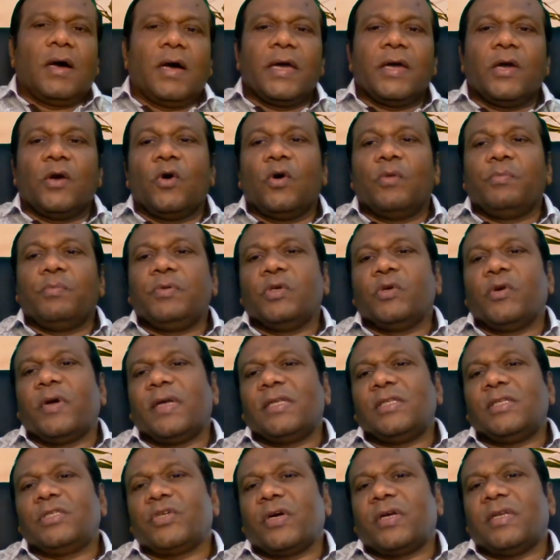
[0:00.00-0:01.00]
I hope you
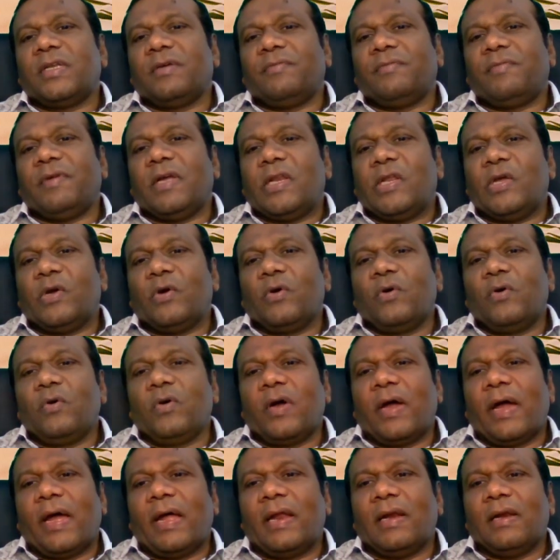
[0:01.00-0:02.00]
enjoyed the video
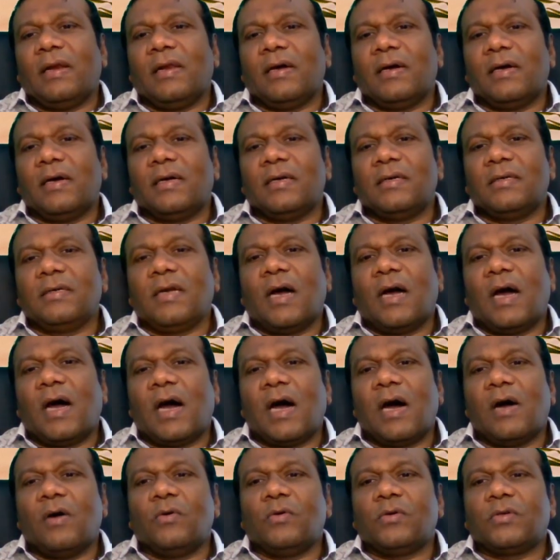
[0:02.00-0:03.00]
and learn
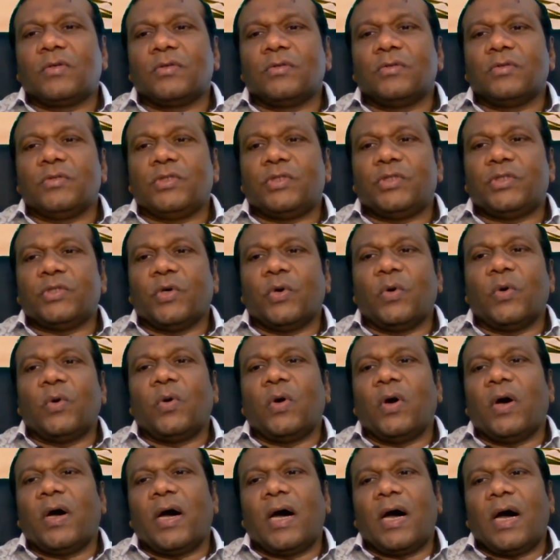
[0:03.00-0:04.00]
how to
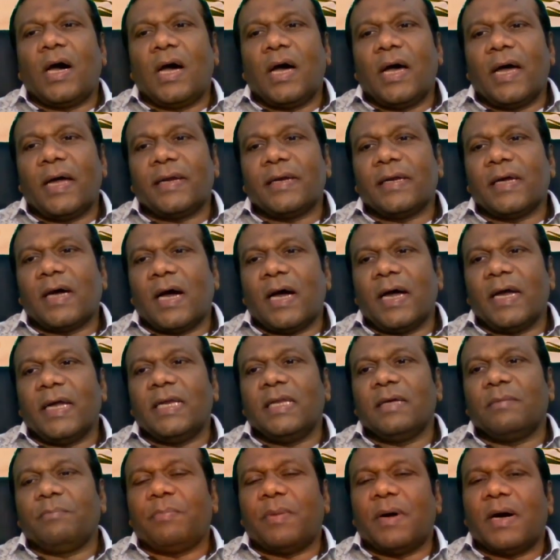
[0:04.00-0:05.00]
show and
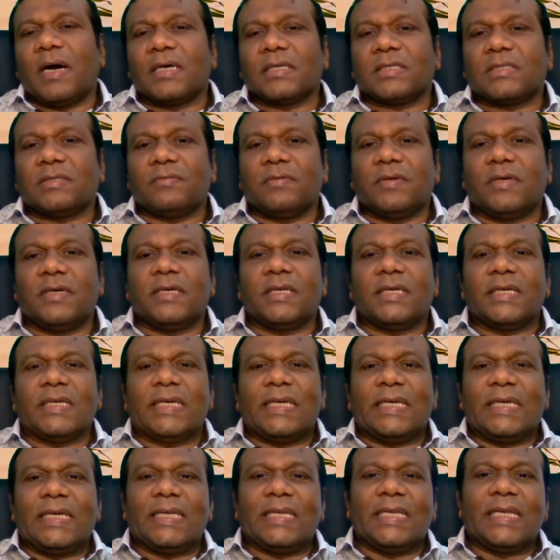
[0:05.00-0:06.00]
hide password
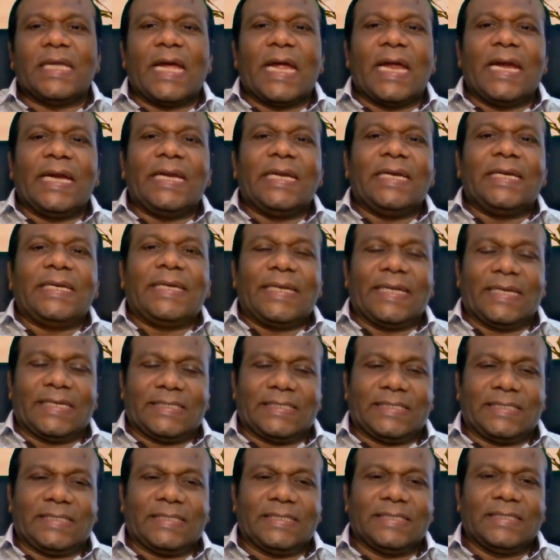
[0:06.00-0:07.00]
in edit
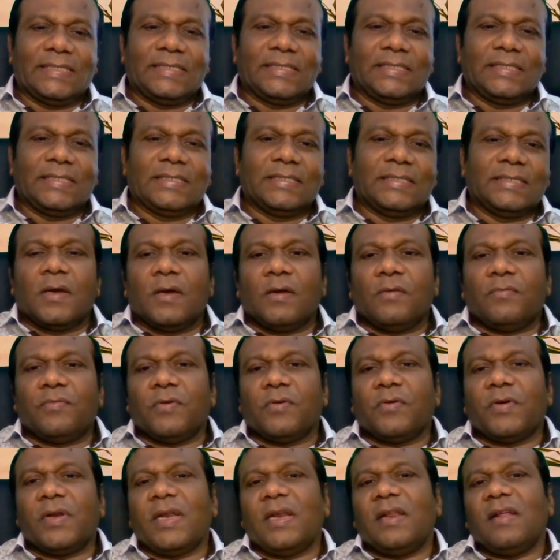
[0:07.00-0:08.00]
text. If
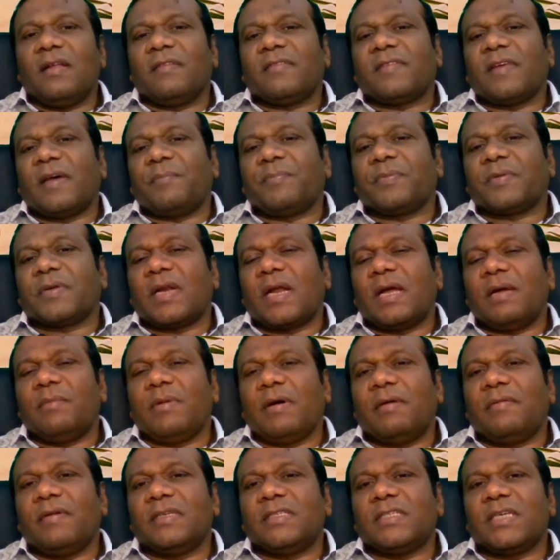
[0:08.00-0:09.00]
you didn't subscribe
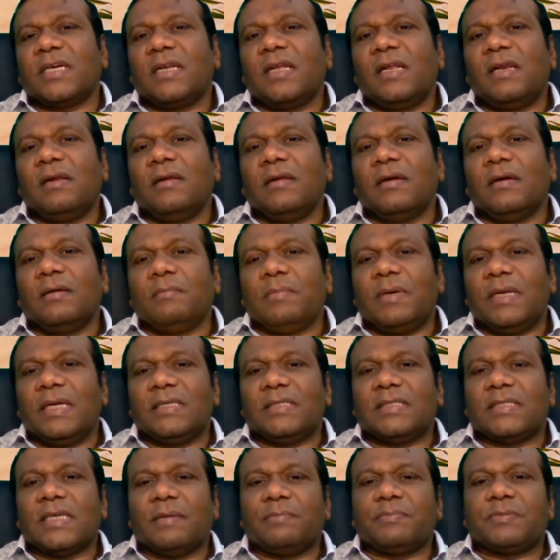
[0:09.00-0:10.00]
our channel,
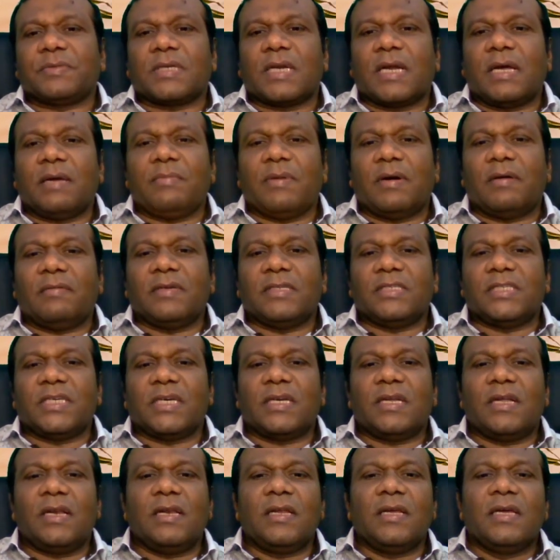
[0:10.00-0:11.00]
please subscribe our
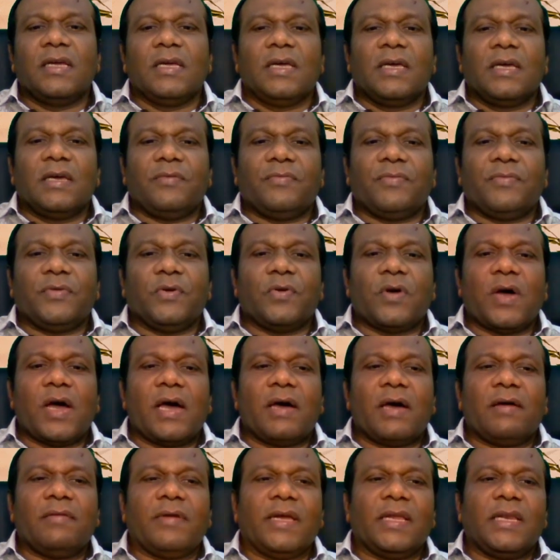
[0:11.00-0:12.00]
channel. If you
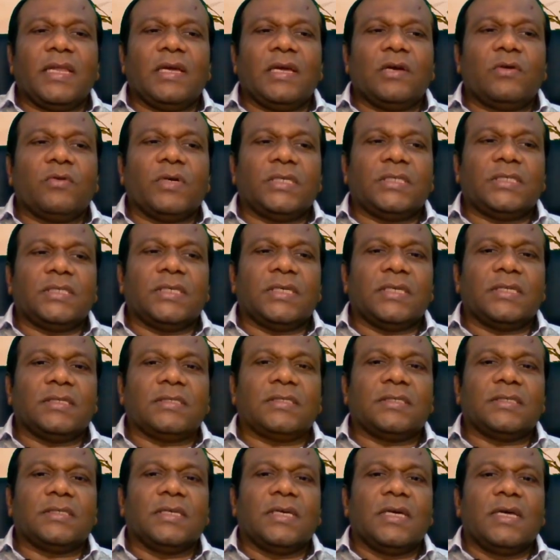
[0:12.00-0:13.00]
have any
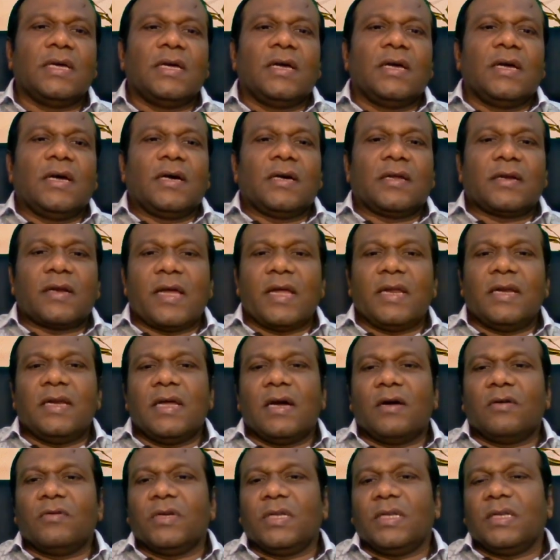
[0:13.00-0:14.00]
questions, write
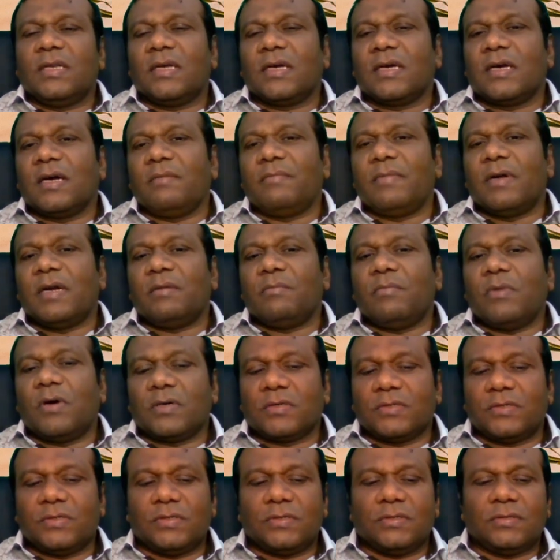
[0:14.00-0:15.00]
down in the comment
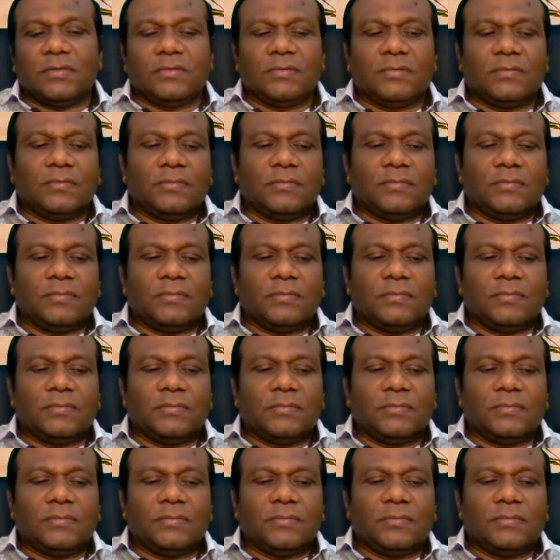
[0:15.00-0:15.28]
box.